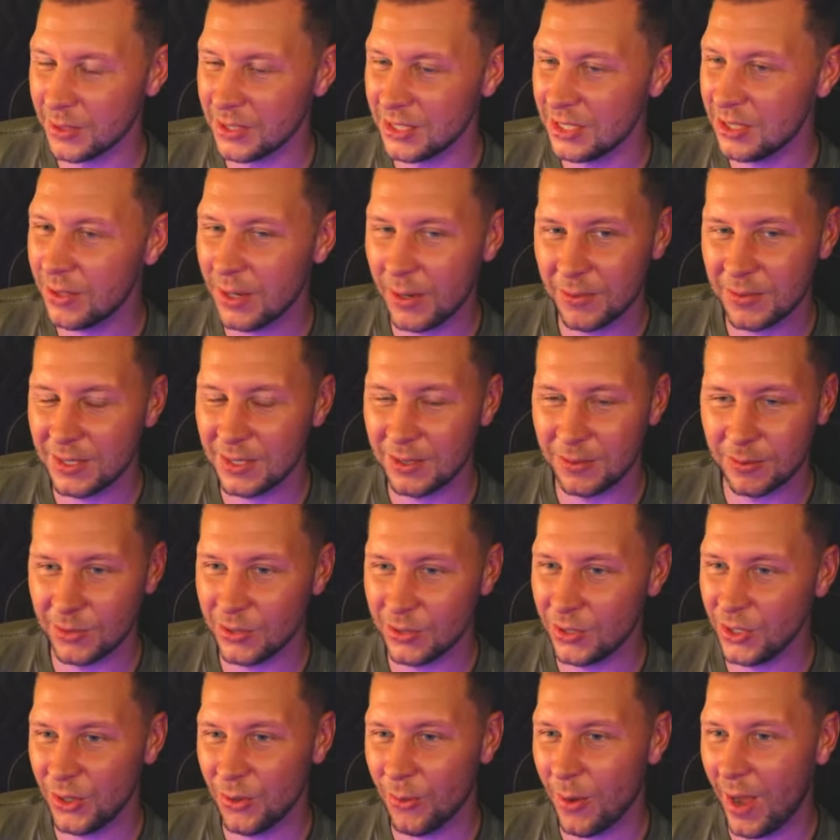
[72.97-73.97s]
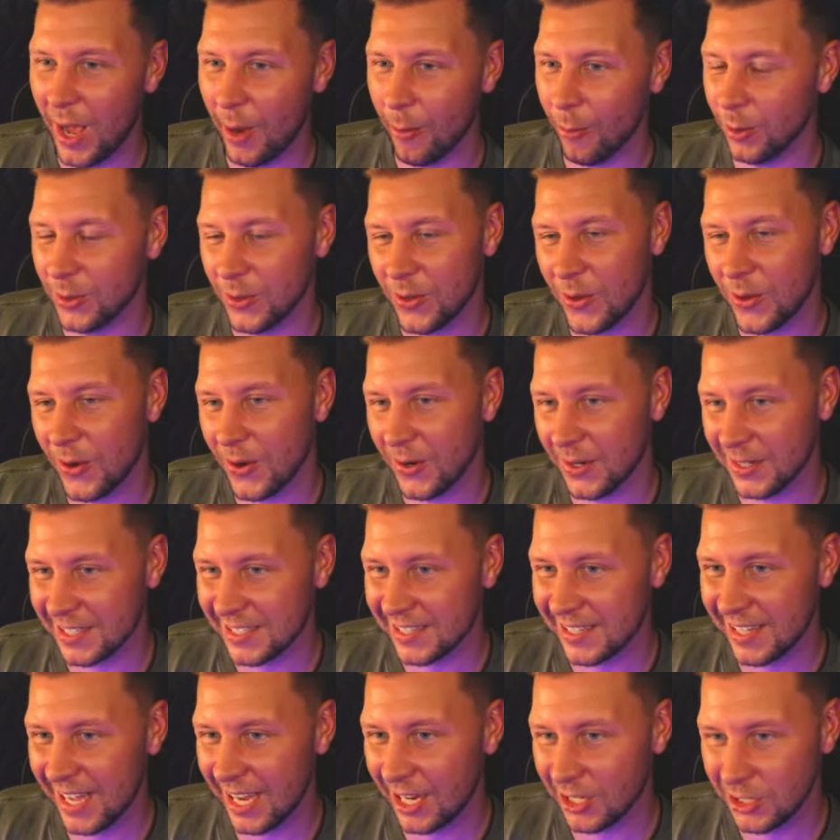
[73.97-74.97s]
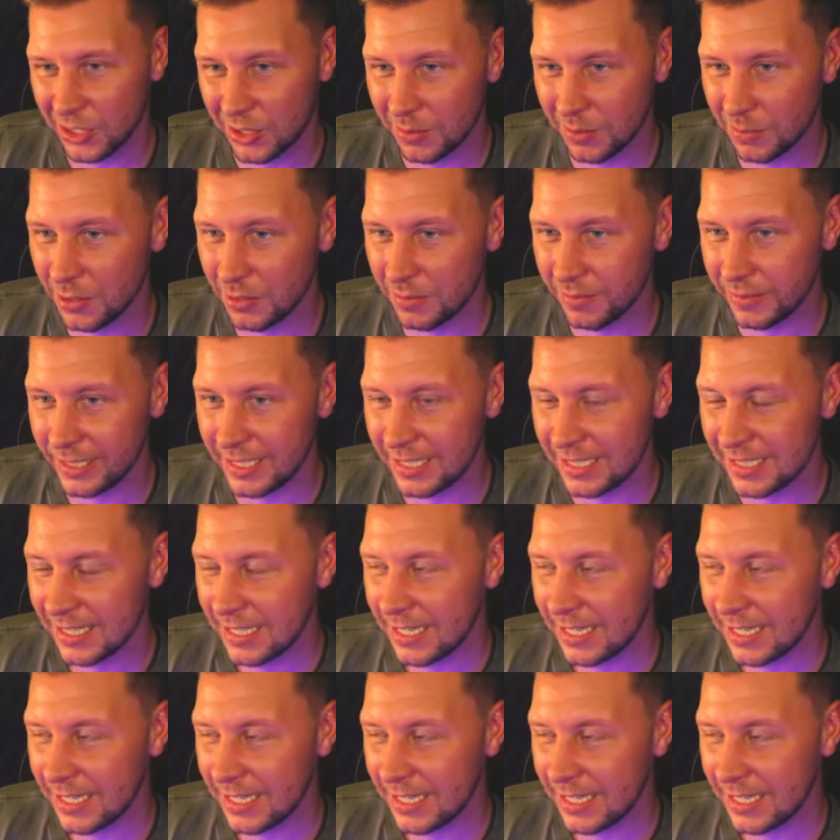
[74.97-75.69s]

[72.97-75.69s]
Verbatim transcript: You don't do two hour long slasher movies.